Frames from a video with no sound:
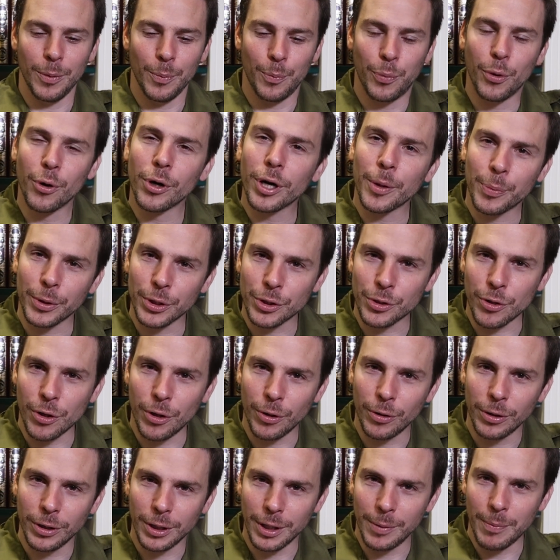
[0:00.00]
Border
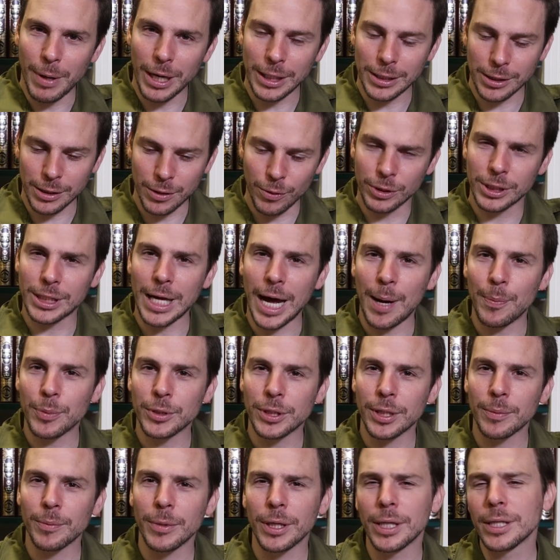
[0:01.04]
Patrol in Mexico
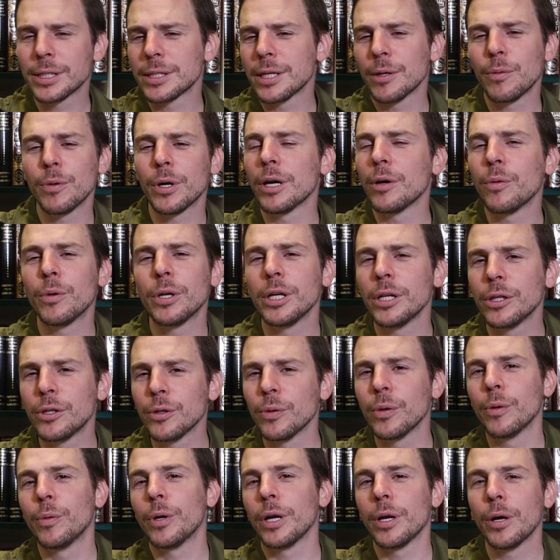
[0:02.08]
stops him, and they say, what are you
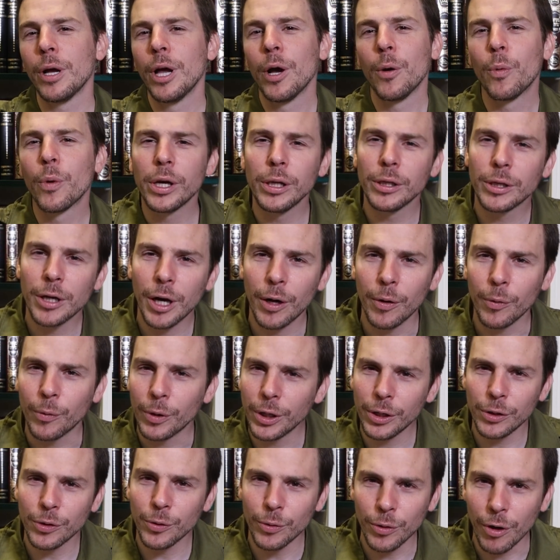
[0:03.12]
doing? Where are you going? What
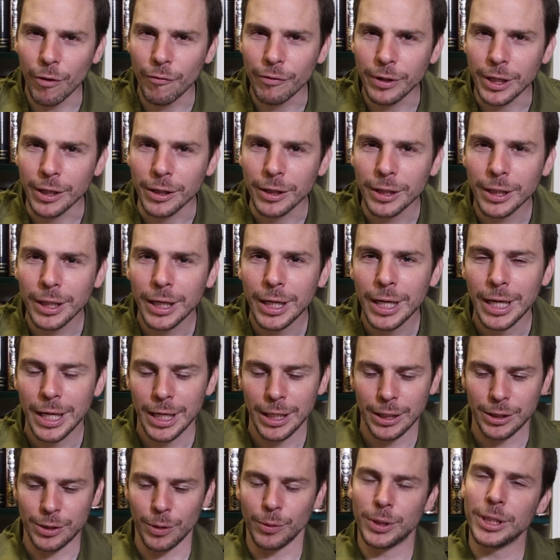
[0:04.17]
are you doing over here?
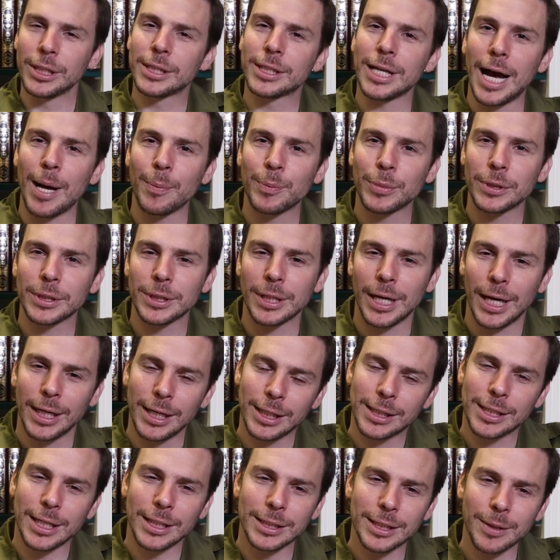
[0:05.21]
So he stops, and
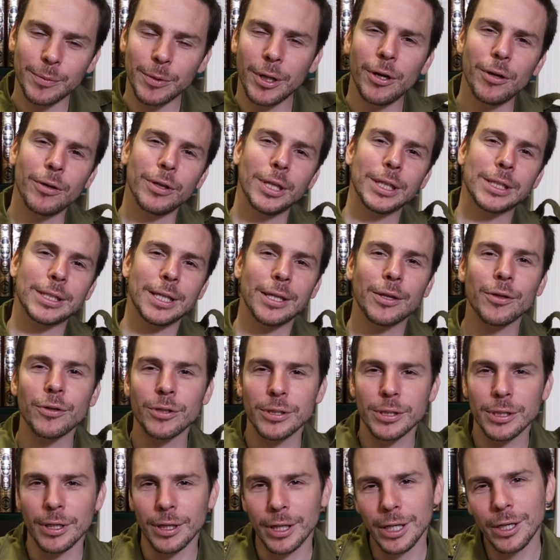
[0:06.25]
he tells them, no, listen,
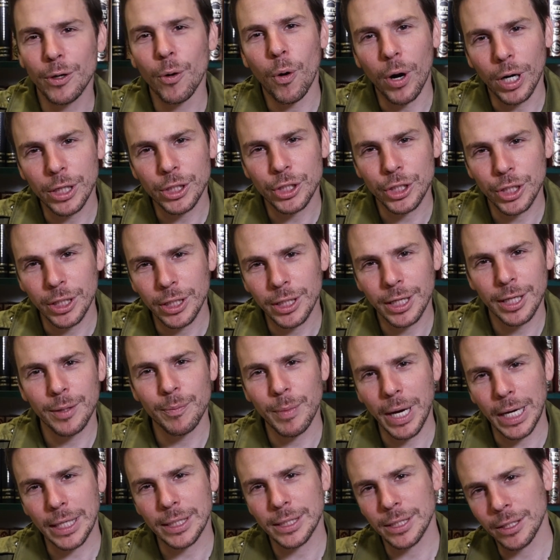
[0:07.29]
there's an auction in
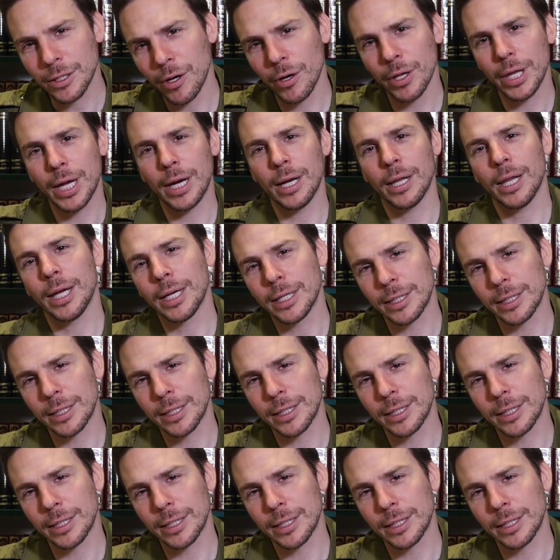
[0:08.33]
Mexico that